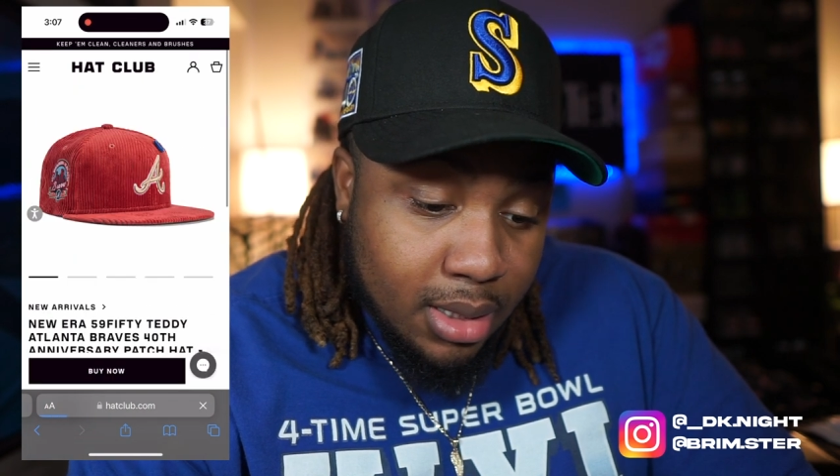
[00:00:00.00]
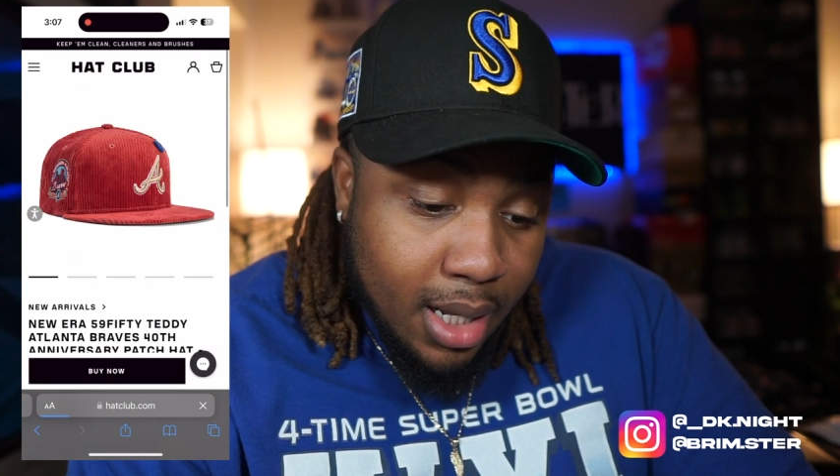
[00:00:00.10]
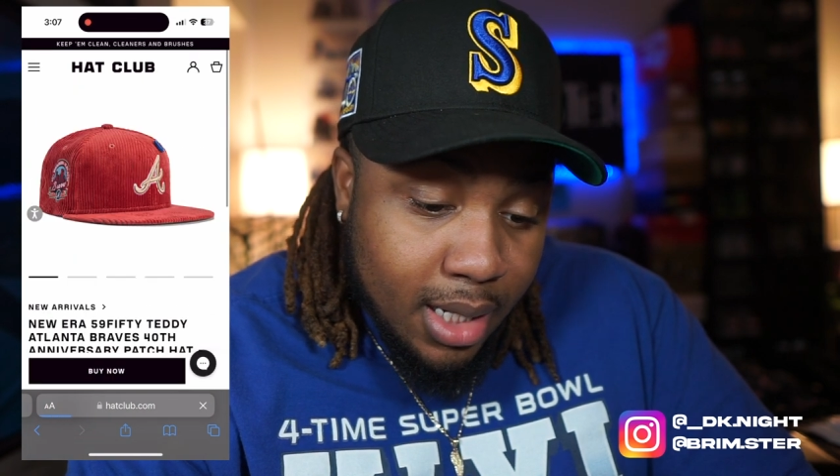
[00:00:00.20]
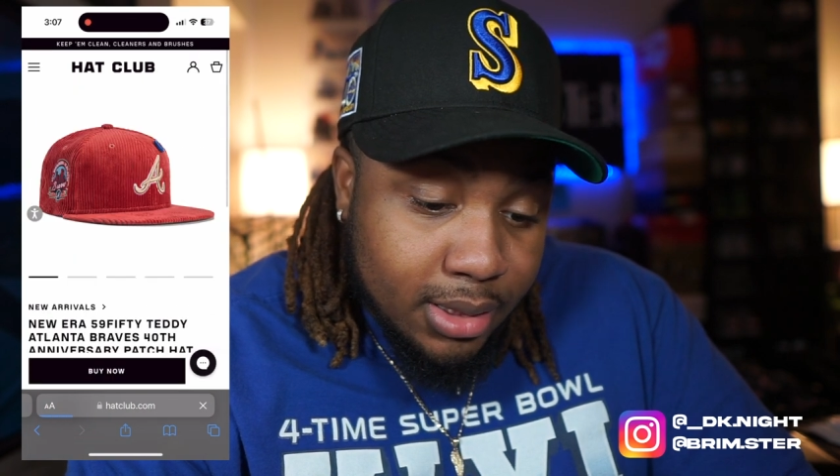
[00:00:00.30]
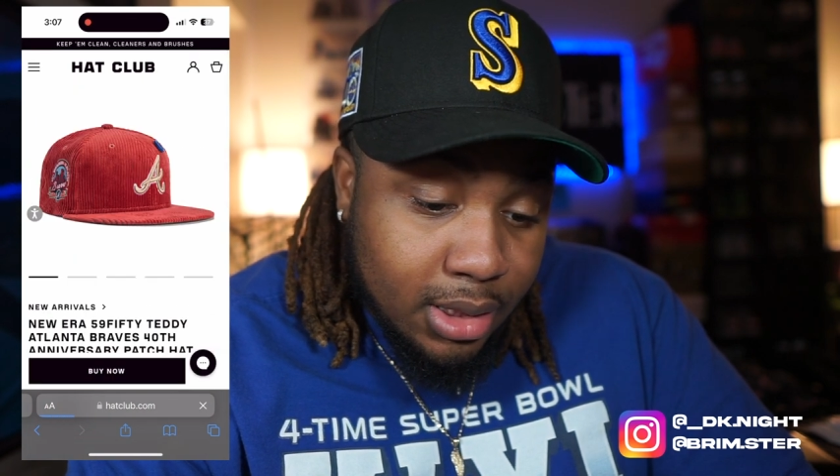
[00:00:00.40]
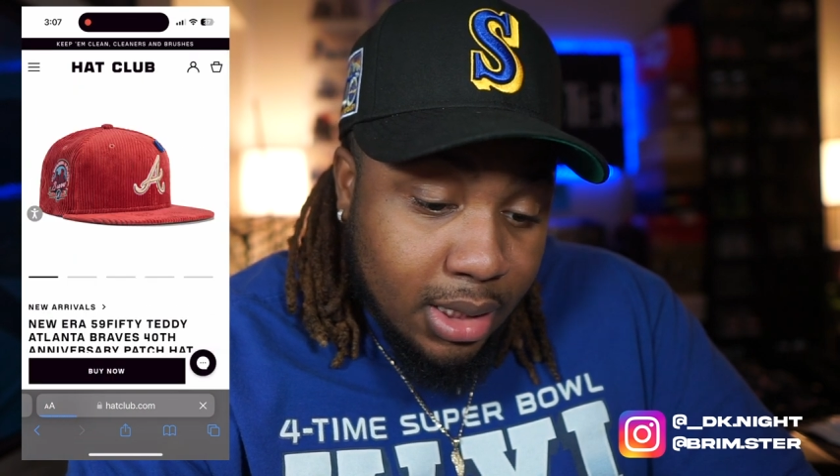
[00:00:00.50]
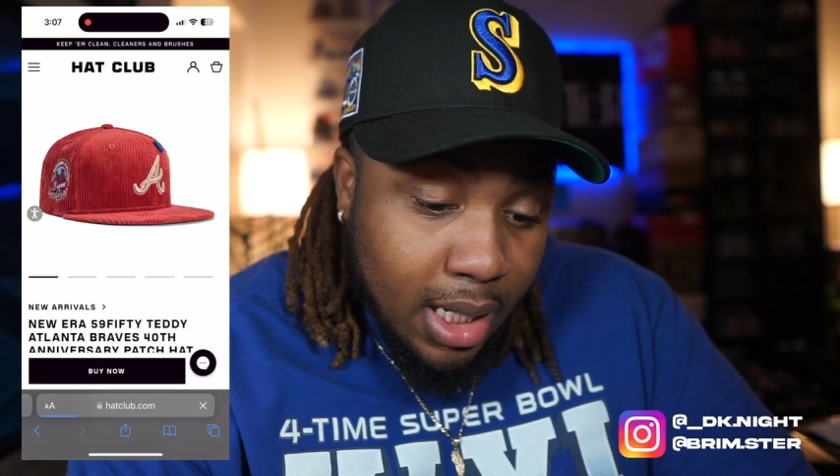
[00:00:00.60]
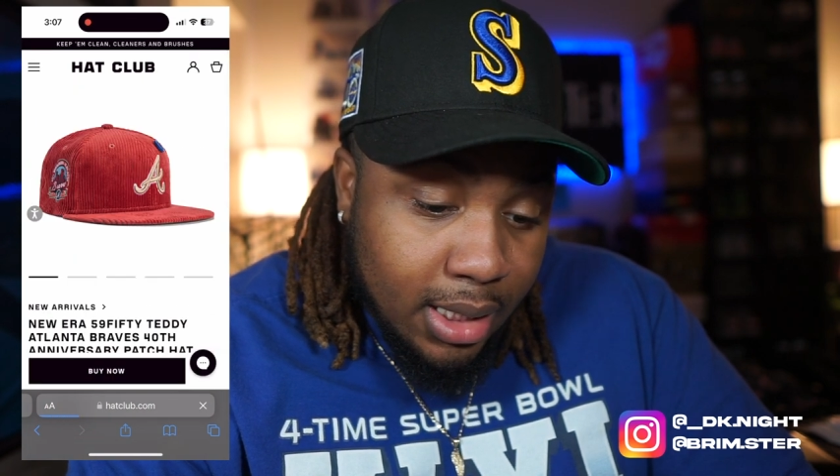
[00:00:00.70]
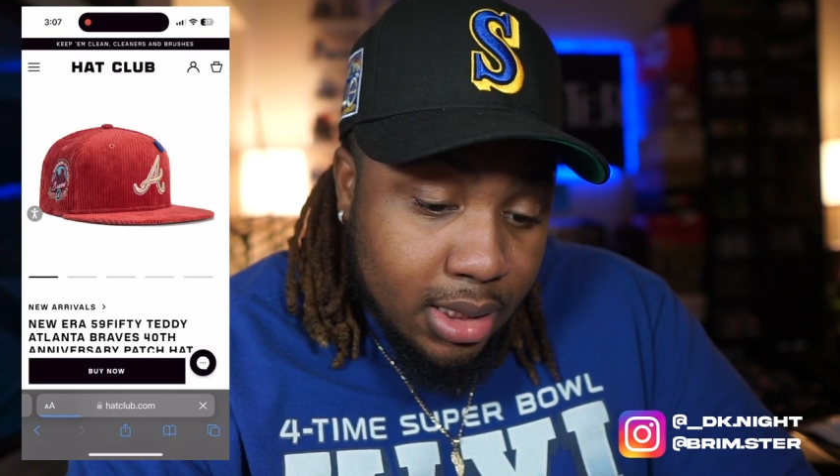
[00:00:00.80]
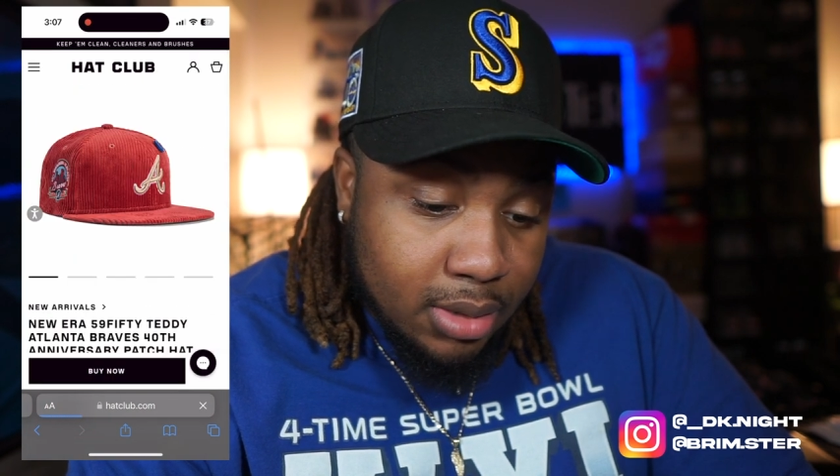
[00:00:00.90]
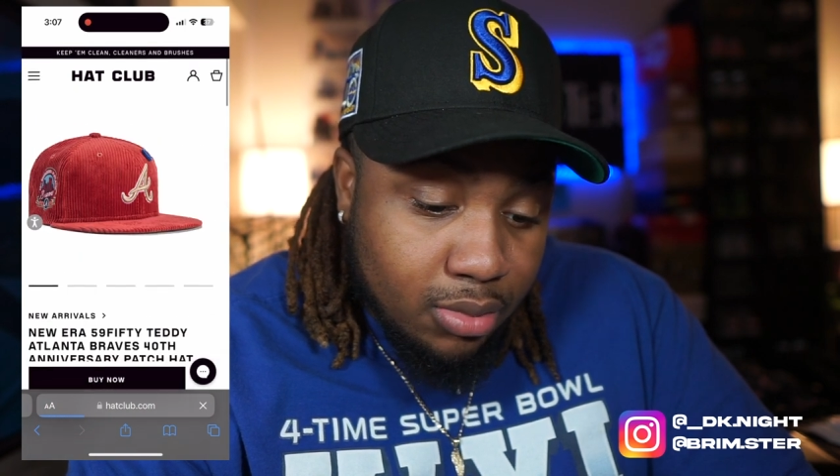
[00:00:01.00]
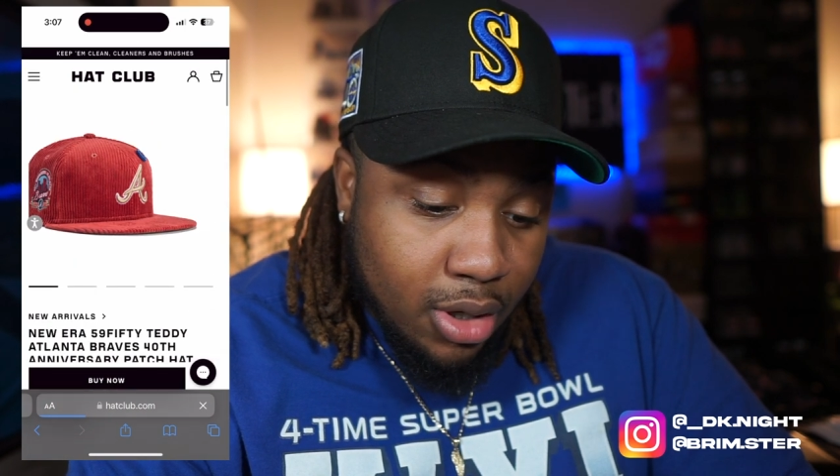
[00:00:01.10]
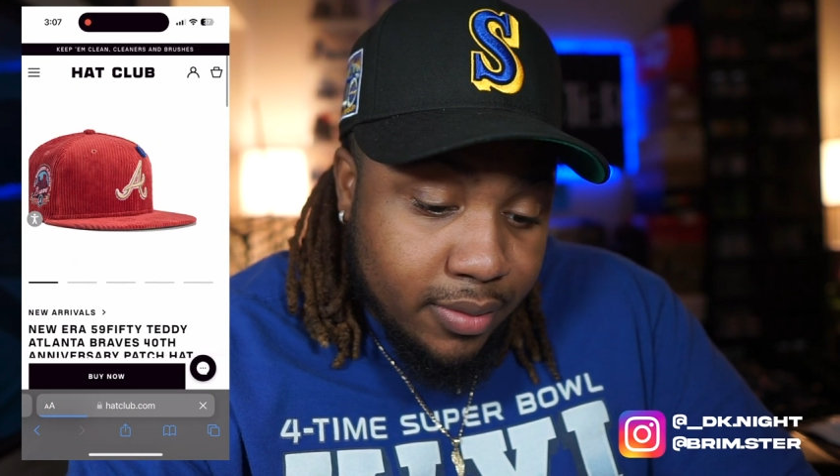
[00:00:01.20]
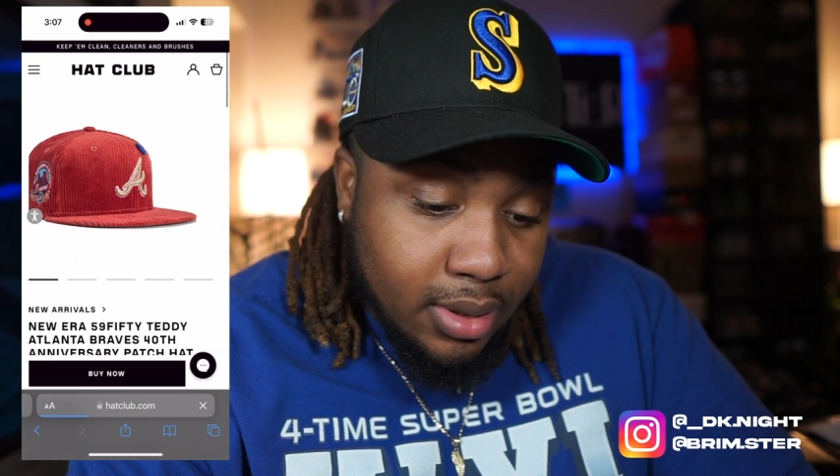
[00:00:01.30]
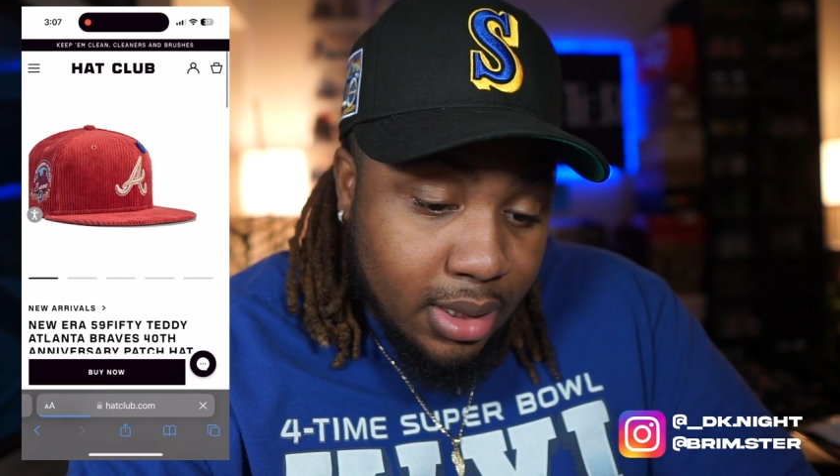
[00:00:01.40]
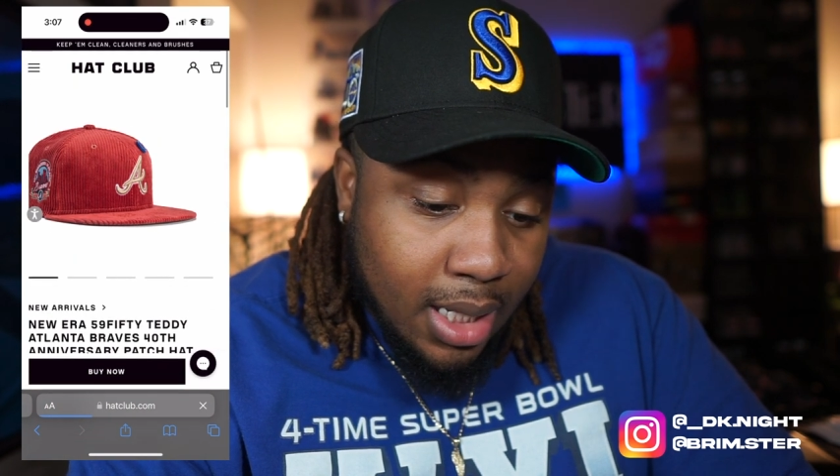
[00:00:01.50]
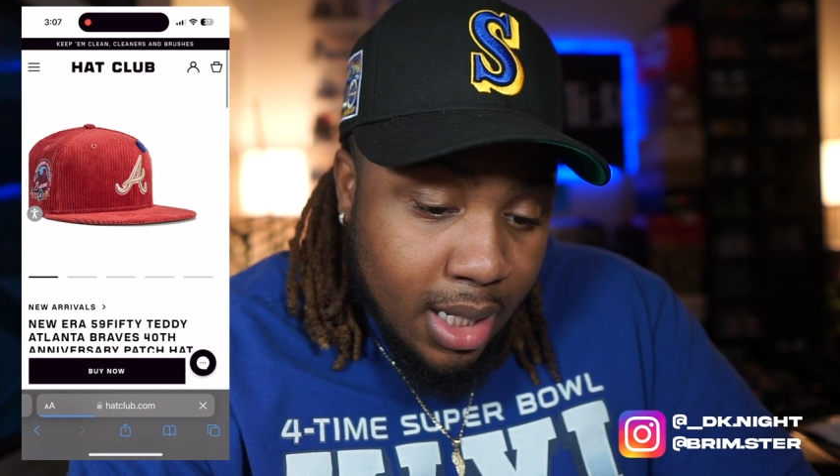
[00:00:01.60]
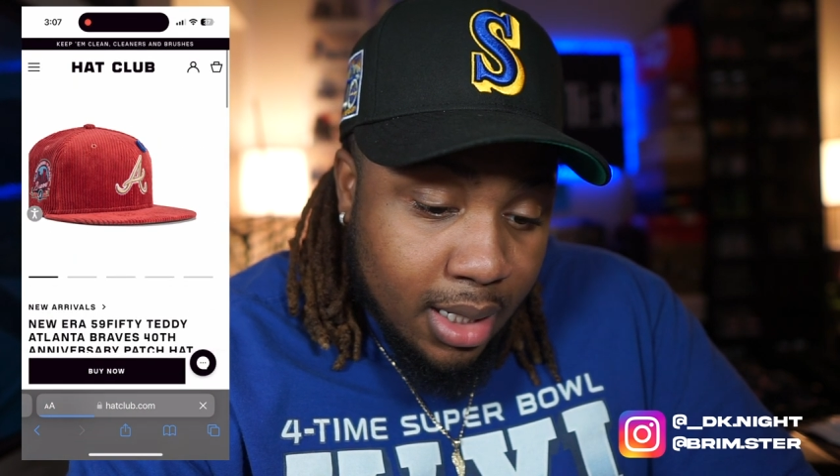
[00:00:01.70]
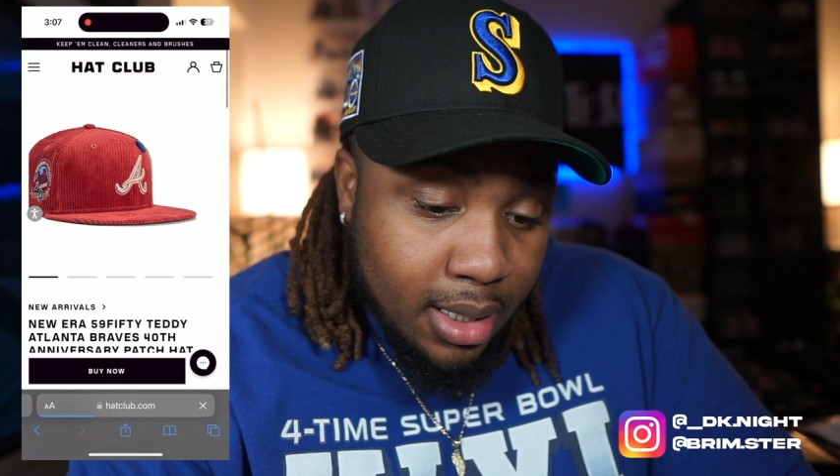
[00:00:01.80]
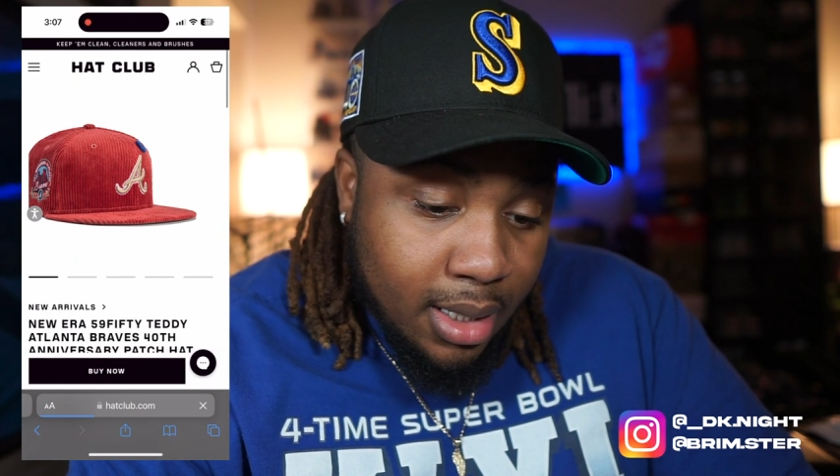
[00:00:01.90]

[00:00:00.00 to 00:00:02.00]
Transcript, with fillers: I actually like this bridge a lot,